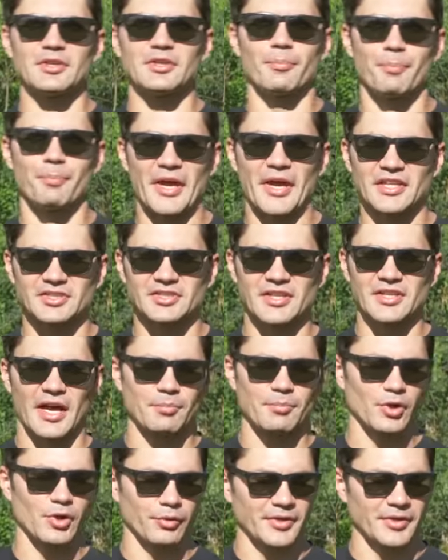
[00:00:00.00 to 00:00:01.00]

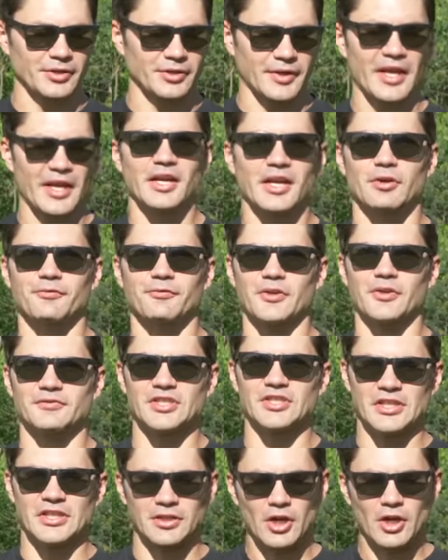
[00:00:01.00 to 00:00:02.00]
and it's like they
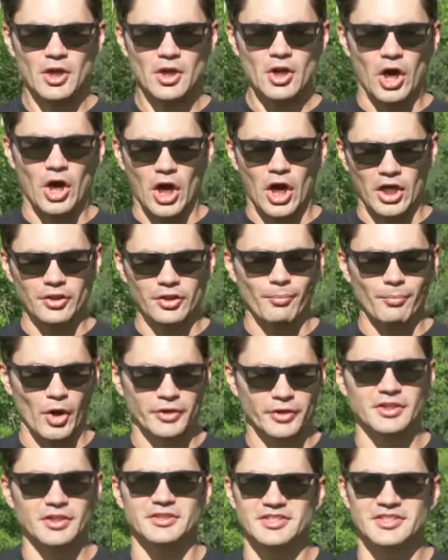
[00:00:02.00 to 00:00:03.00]
sent a gun
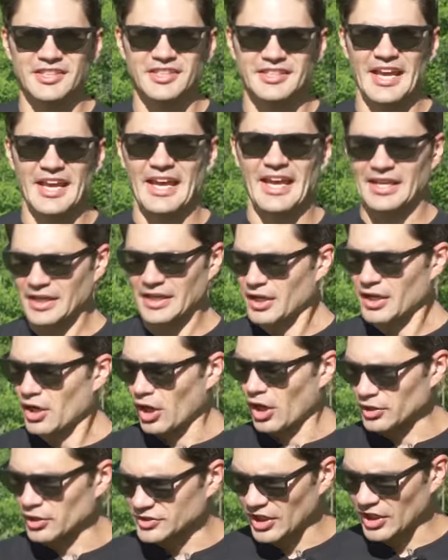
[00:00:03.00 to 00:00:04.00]
to
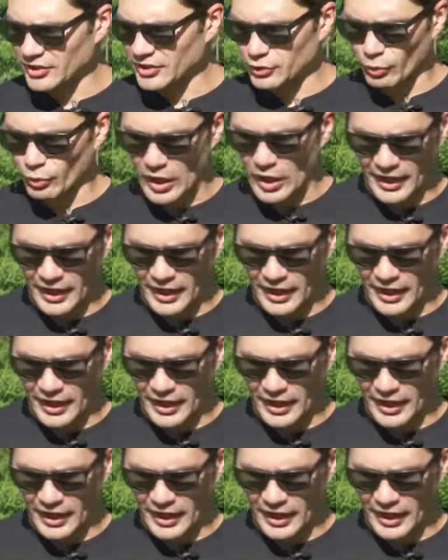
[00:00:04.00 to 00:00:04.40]
everybody and their